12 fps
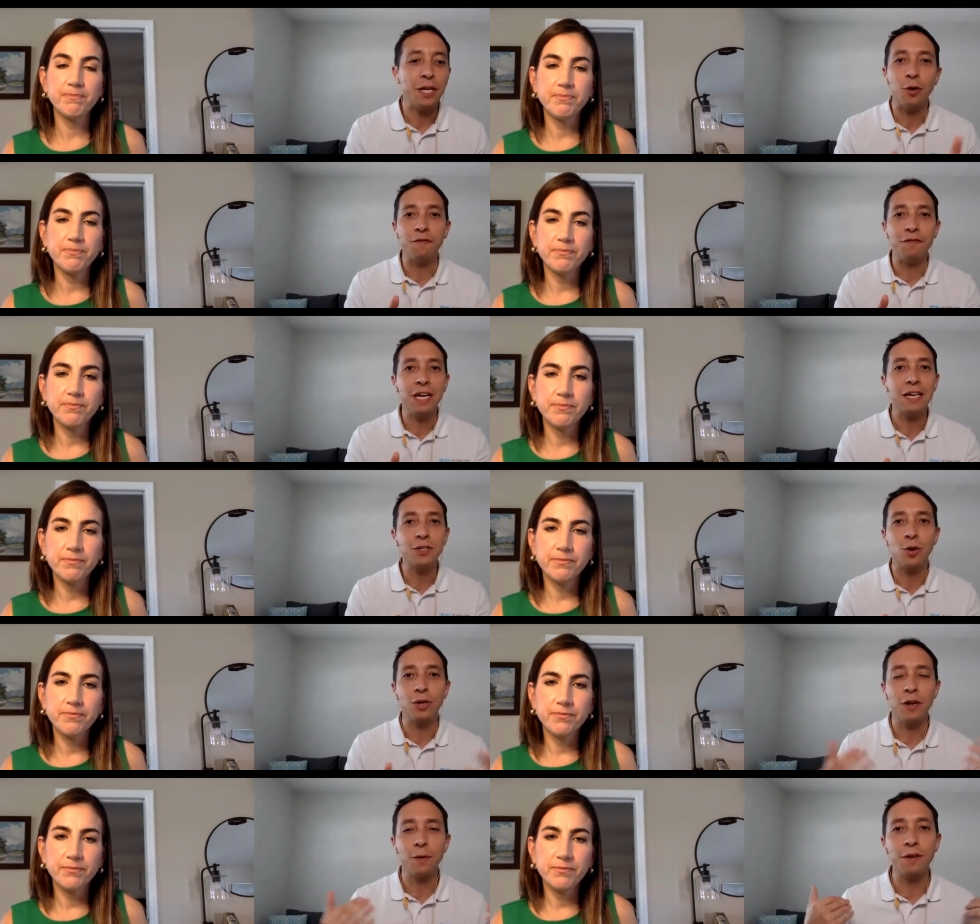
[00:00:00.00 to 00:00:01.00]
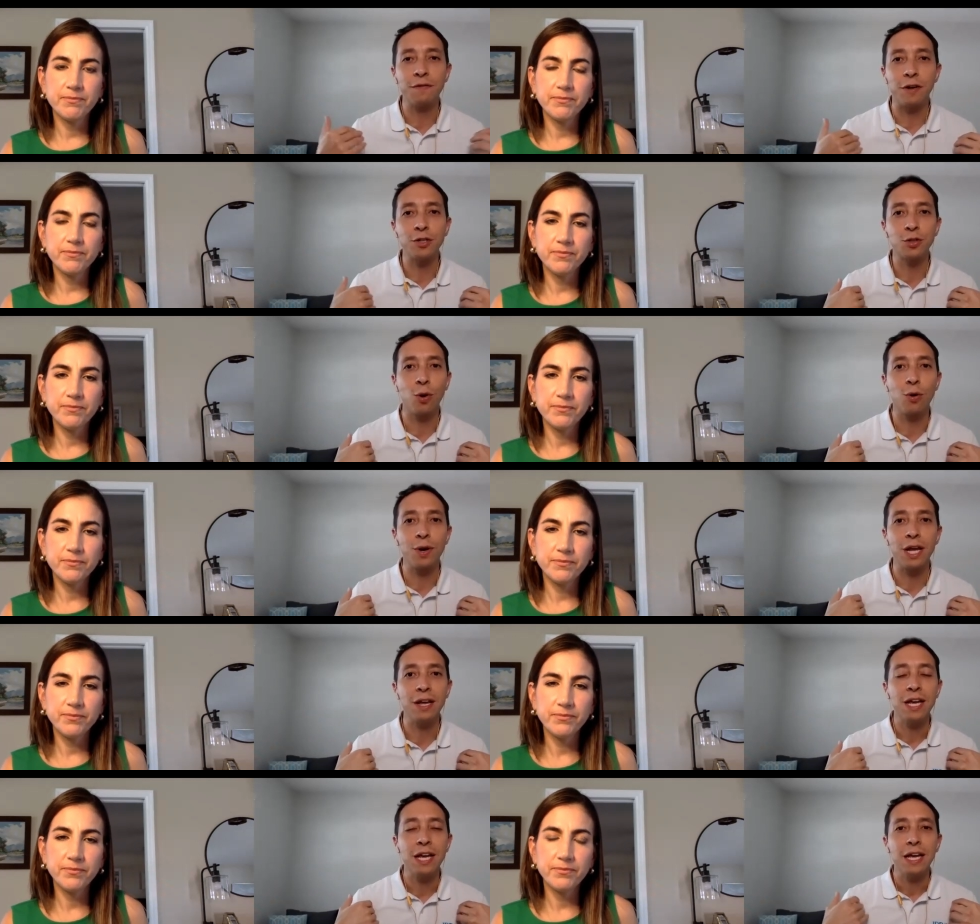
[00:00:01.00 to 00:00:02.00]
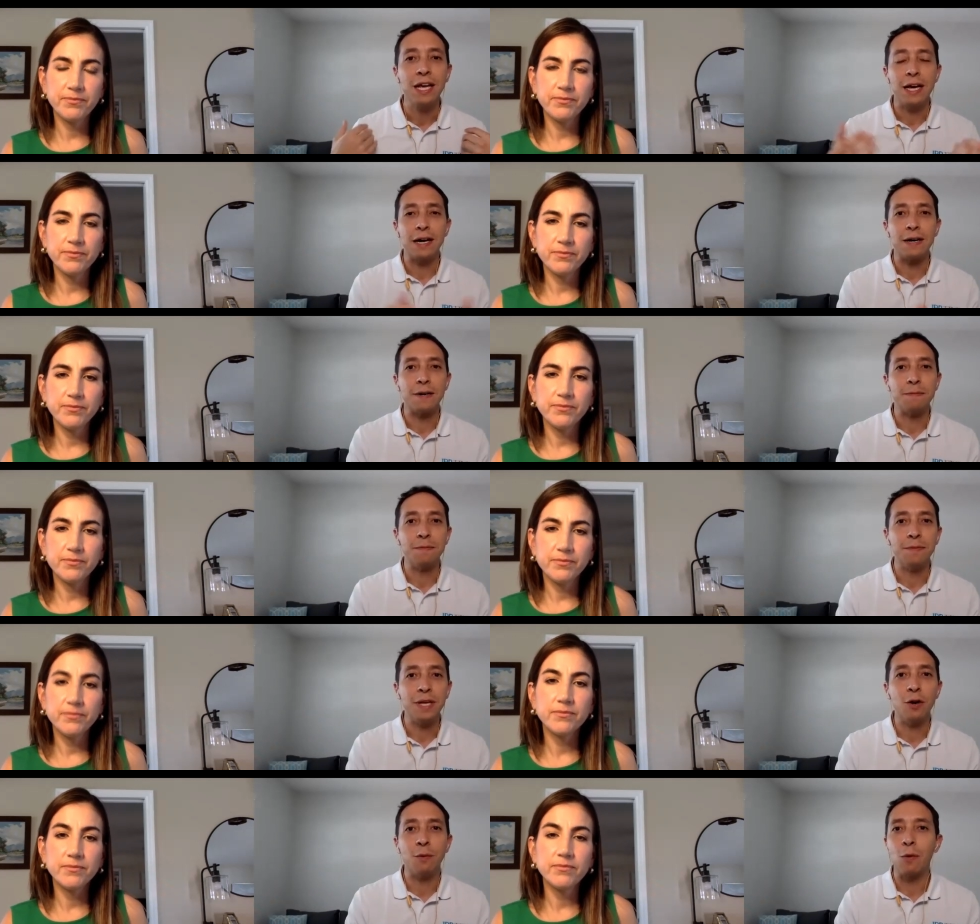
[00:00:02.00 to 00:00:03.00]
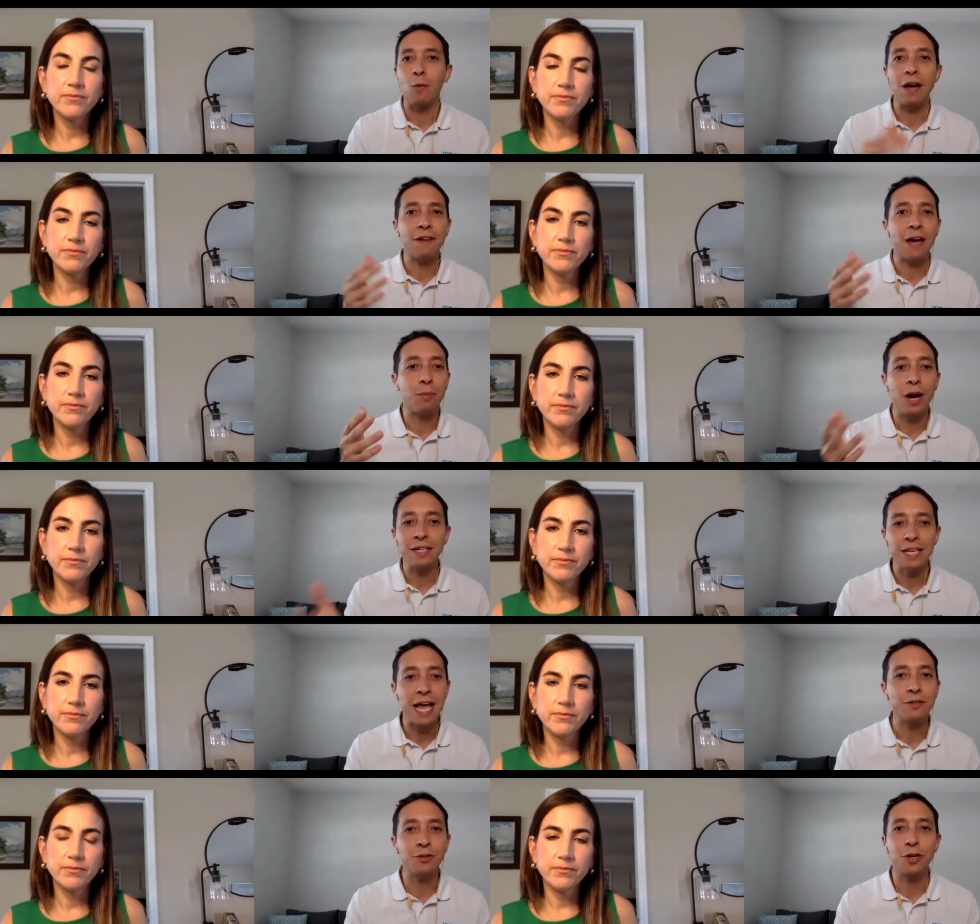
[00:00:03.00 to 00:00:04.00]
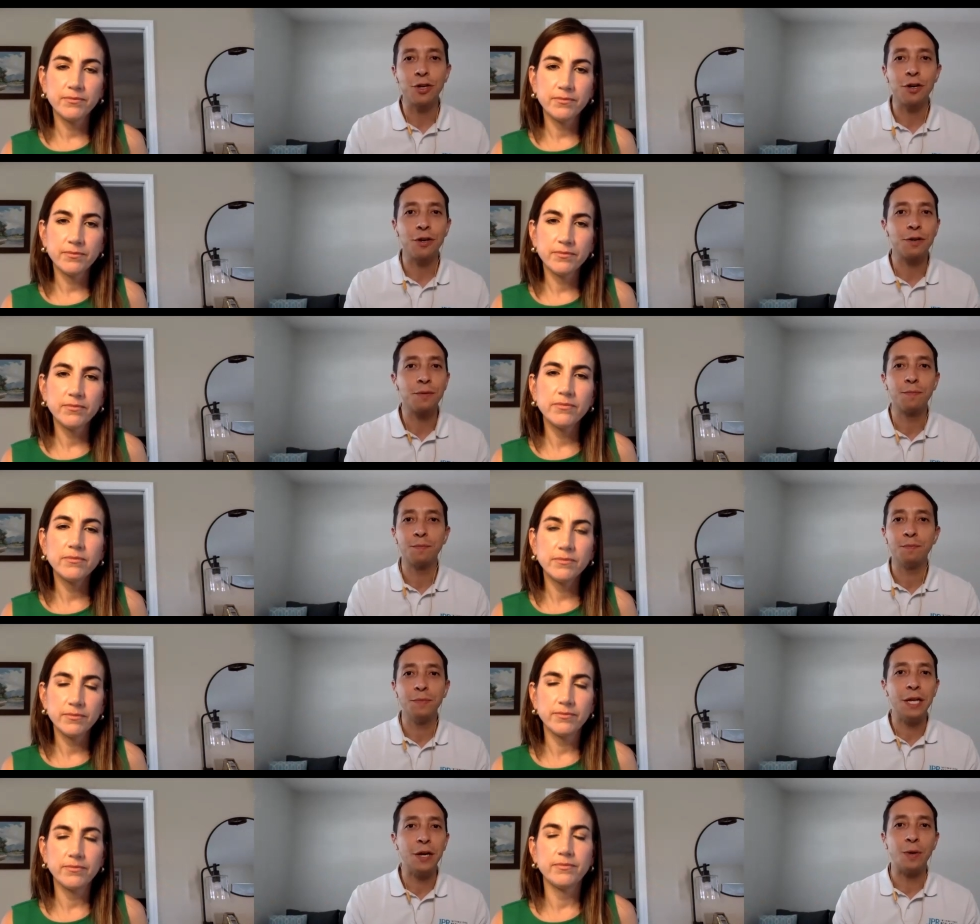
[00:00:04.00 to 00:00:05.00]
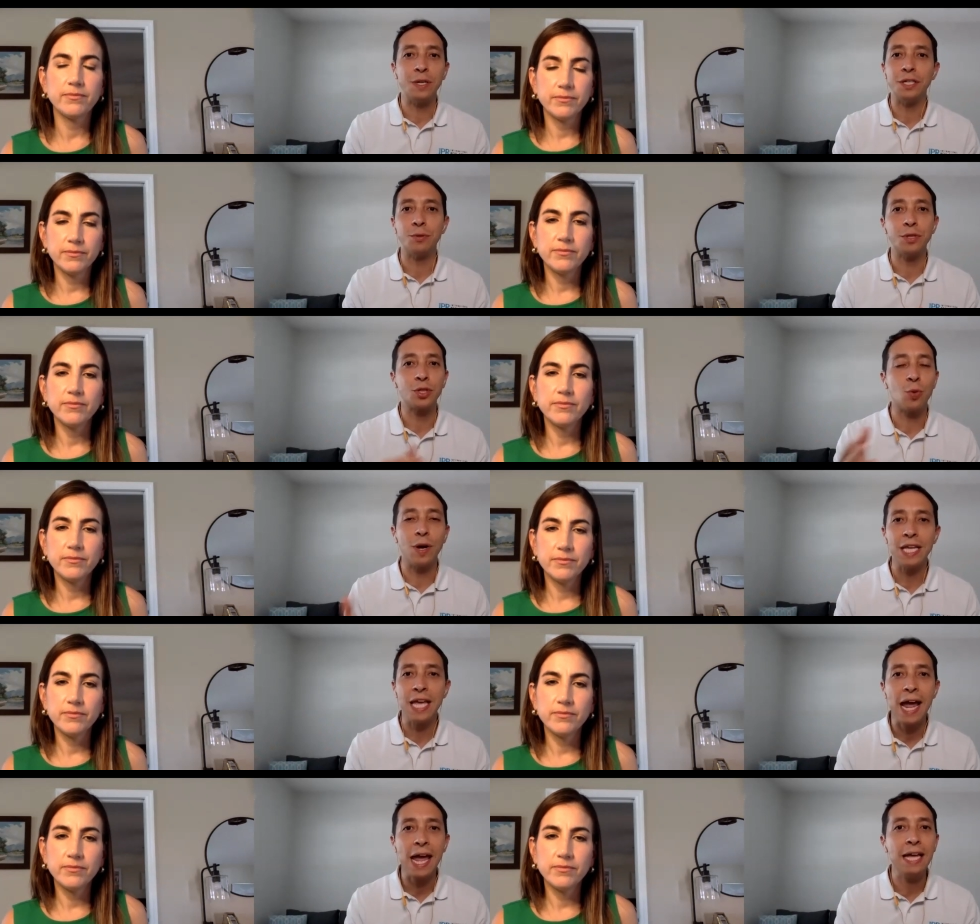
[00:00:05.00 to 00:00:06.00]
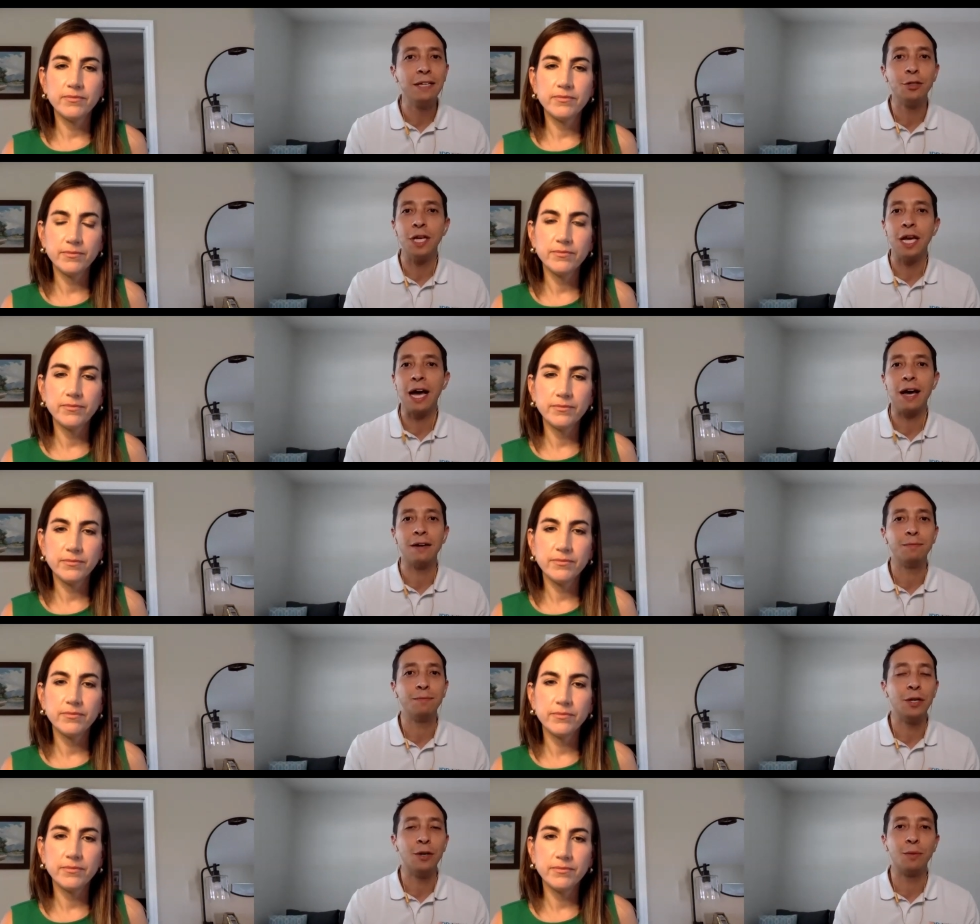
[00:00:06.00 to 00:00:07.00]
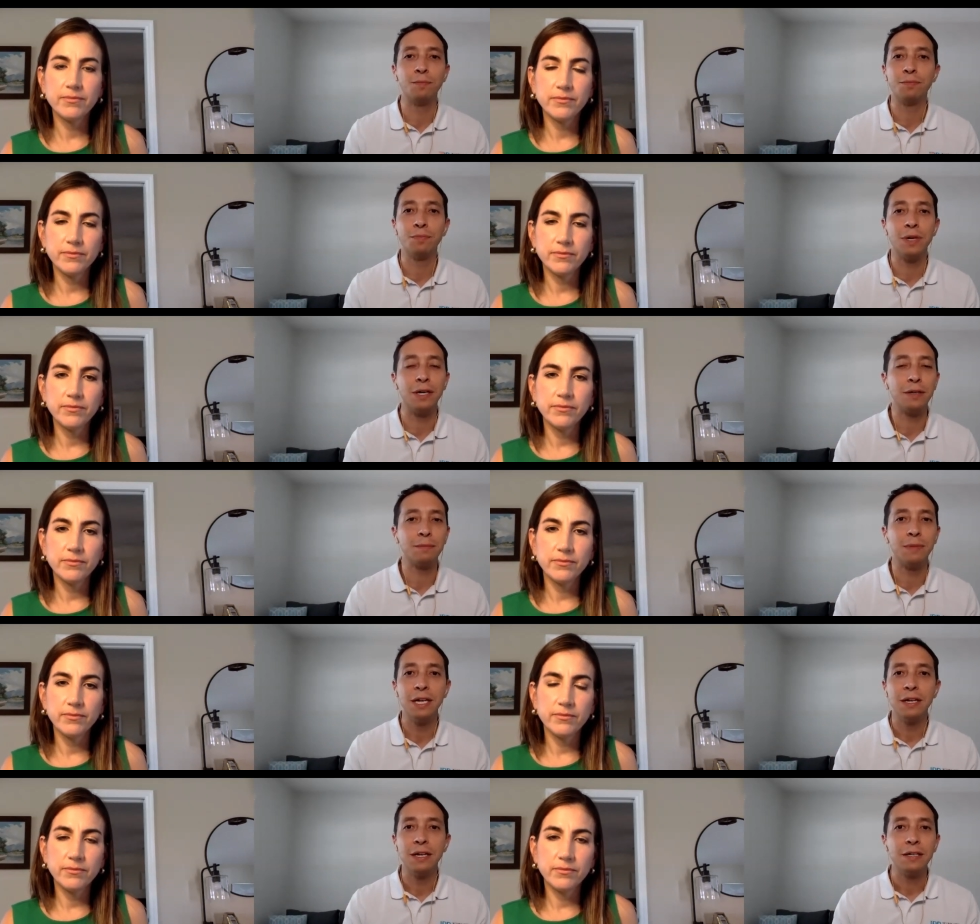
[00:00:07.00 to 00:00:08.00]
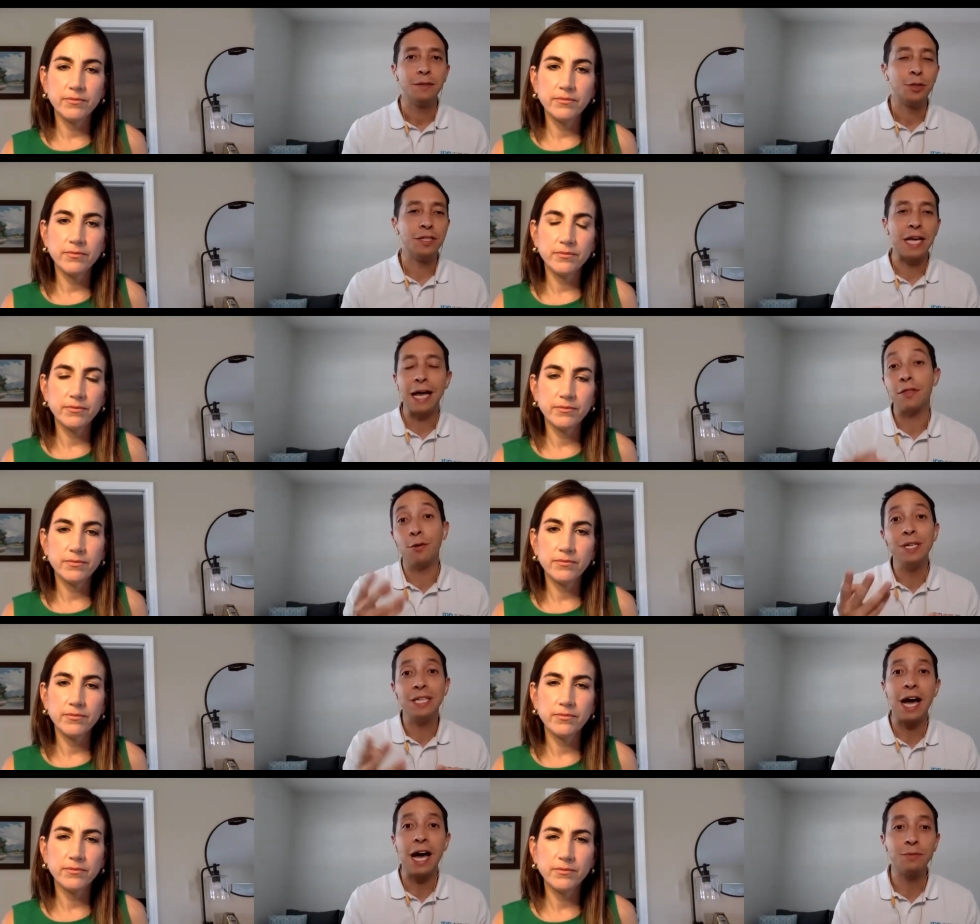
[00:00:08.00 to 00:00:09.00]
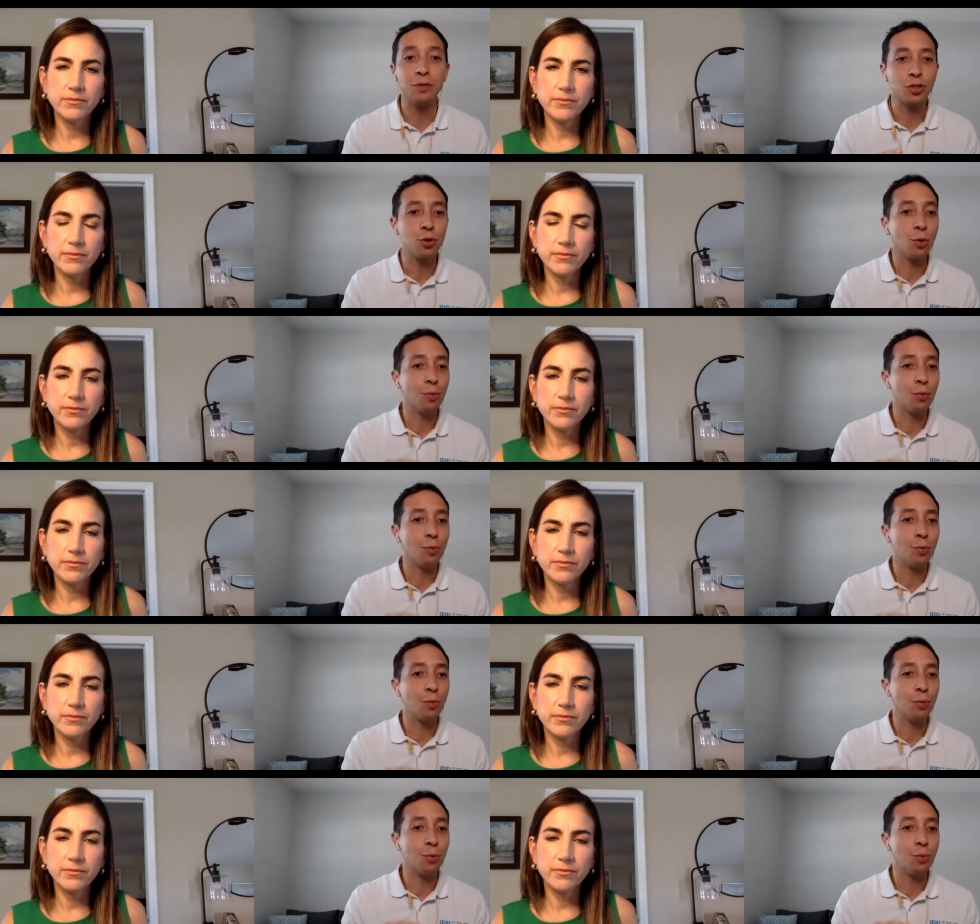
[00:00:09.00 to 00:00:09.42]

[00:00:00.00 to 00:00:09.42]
Speaker 1: know, if you guys know a little bit of our story, um, you know, my wife had breast cancer, you know, when she was 28. She had, you know, uh, she's had it three times, two